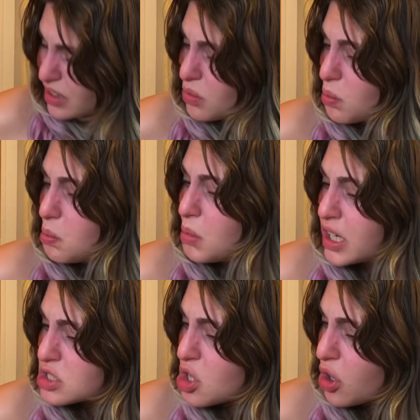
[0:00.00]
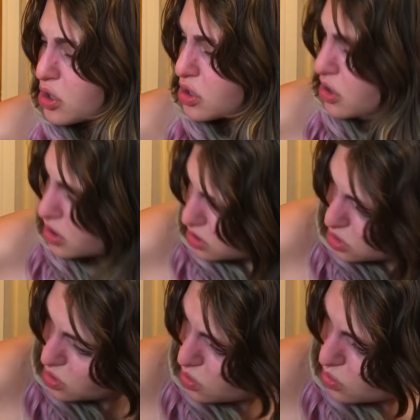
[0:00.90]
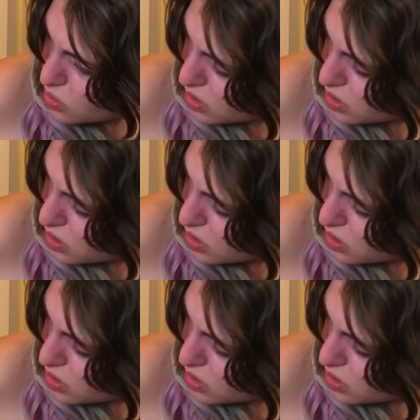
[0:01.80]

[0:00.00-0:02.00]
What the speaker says: it much harder to